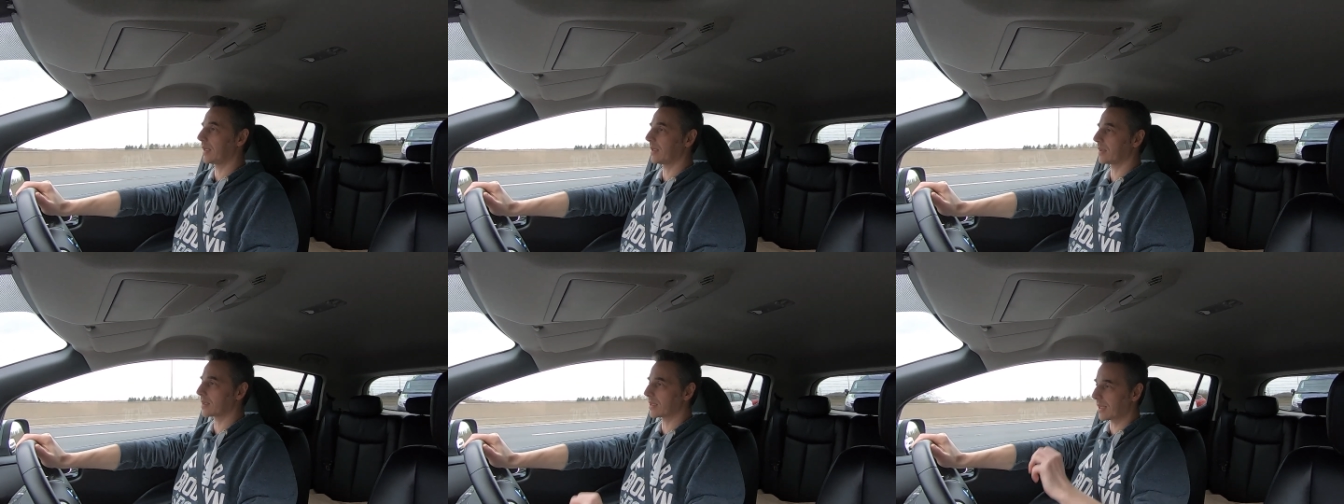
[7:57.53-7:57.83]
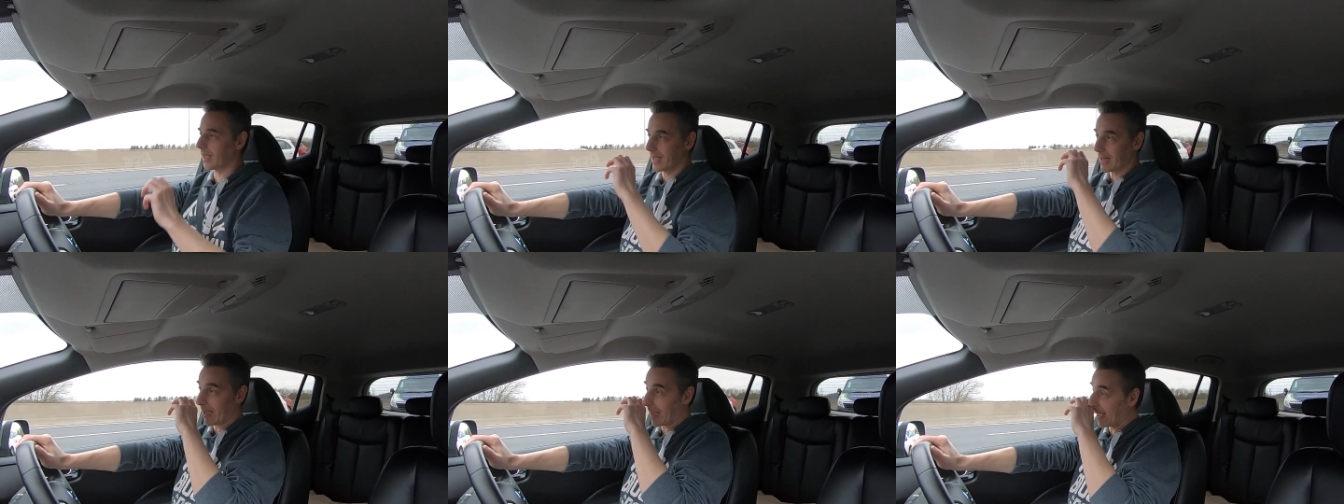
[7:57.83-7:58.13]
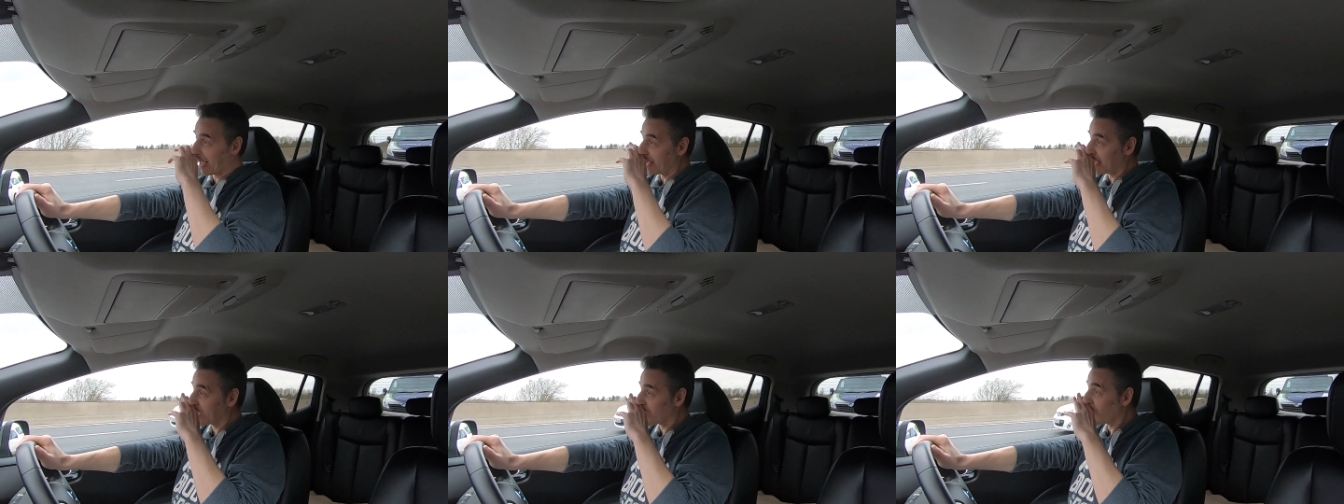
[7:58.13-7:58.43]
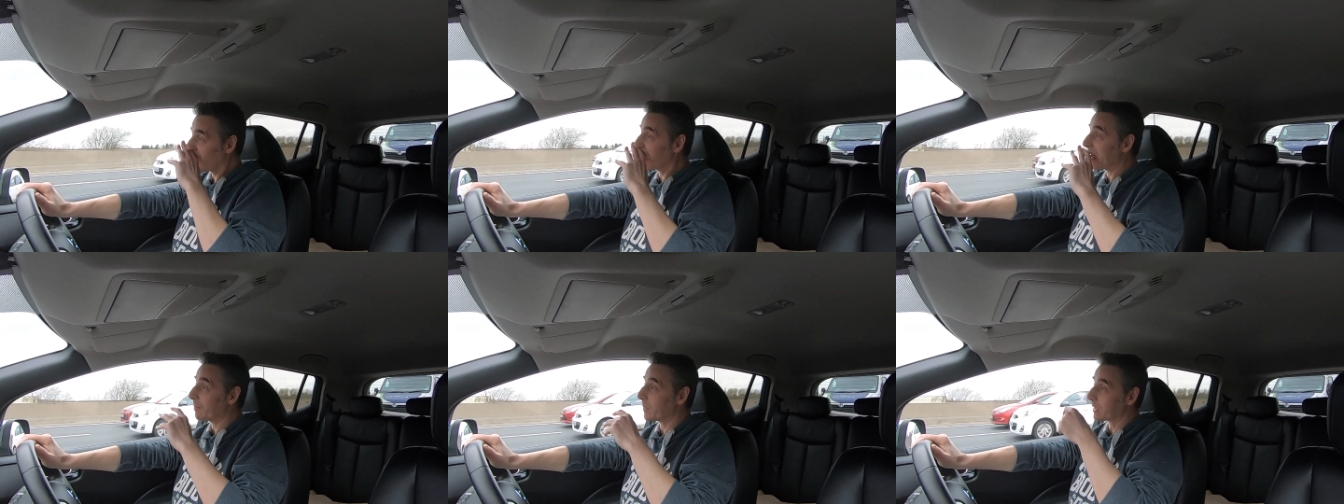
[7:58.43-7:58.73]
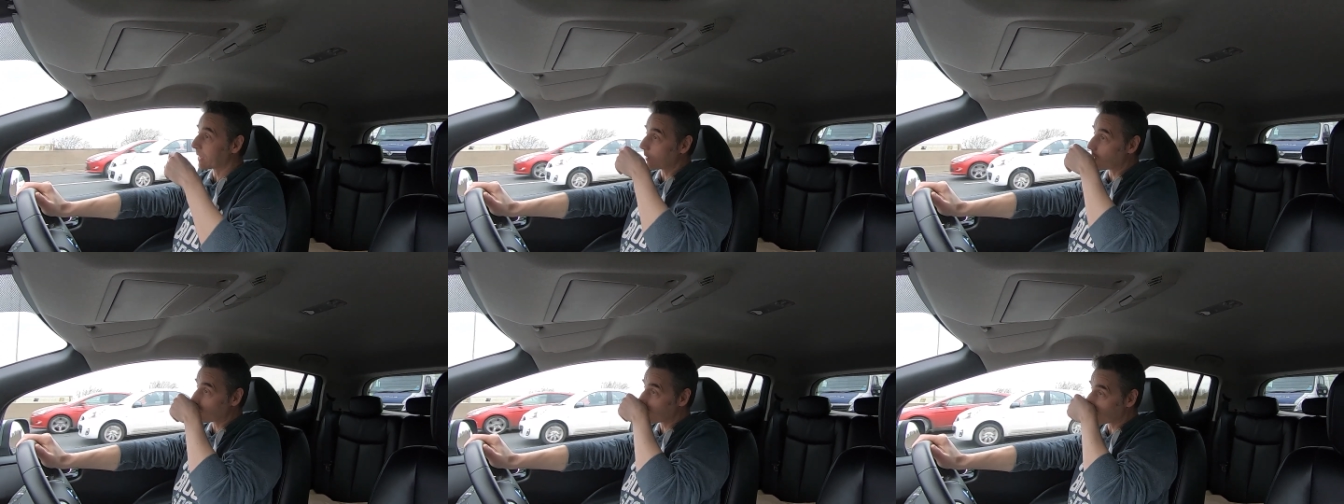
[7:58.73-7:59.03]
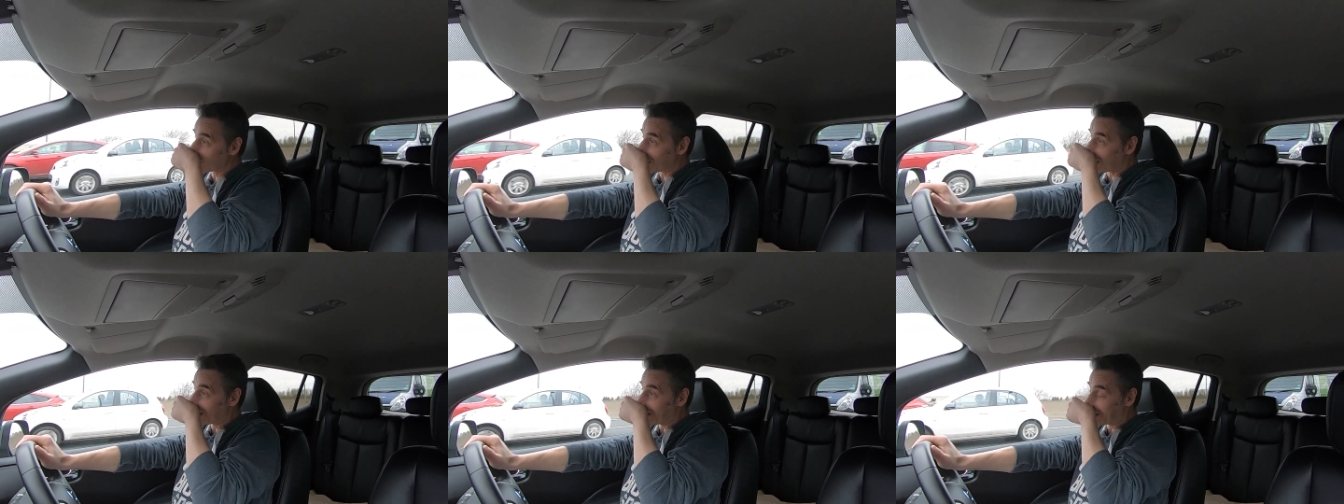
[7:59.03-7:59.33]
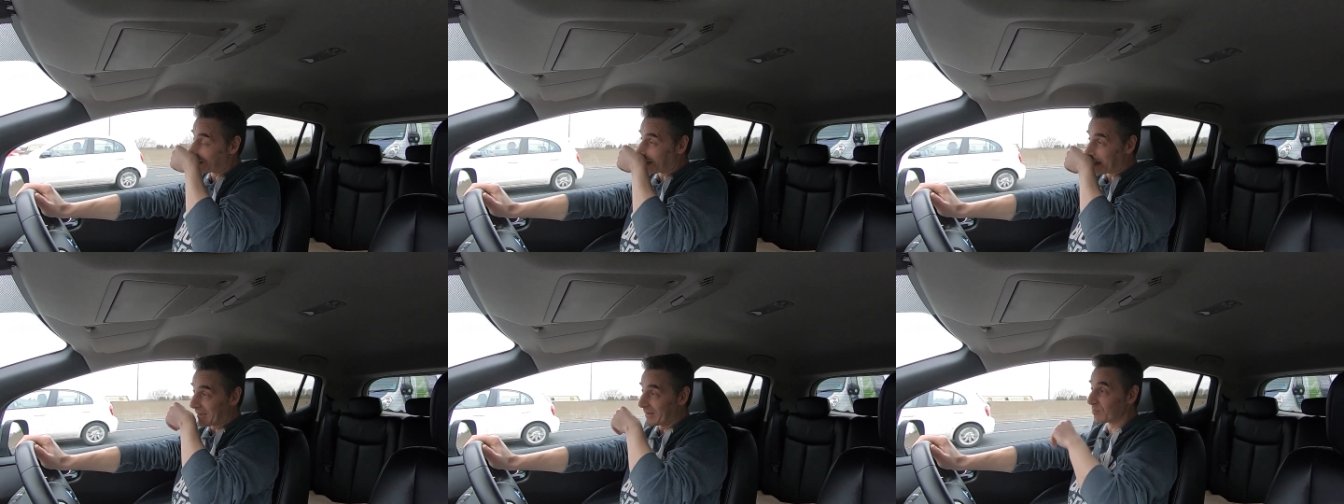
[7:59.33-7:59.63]
I say that and then I wipe my nose straight
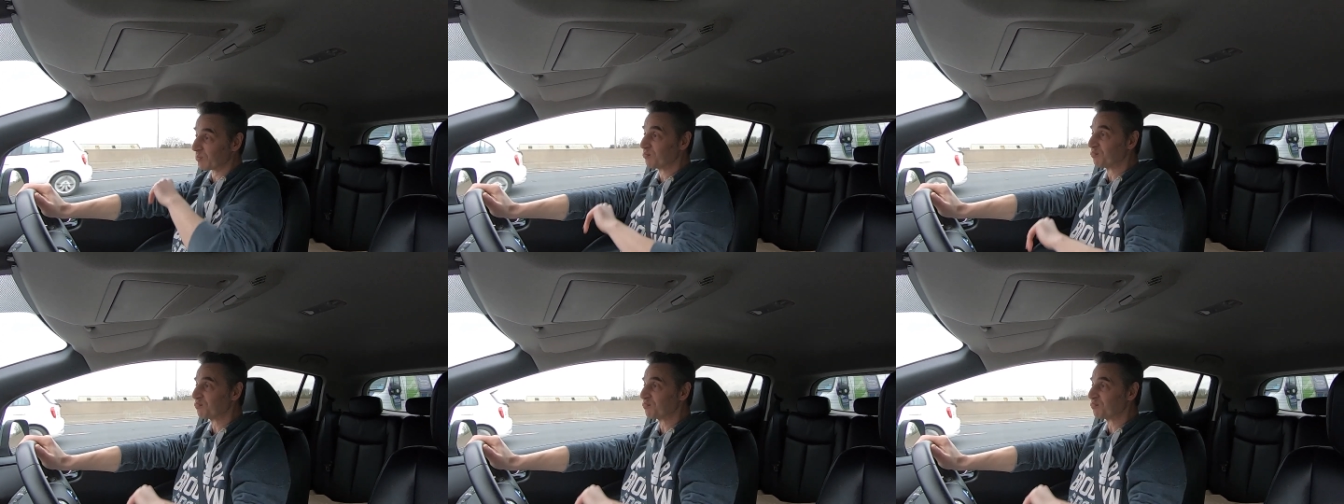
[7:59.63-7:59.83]
away.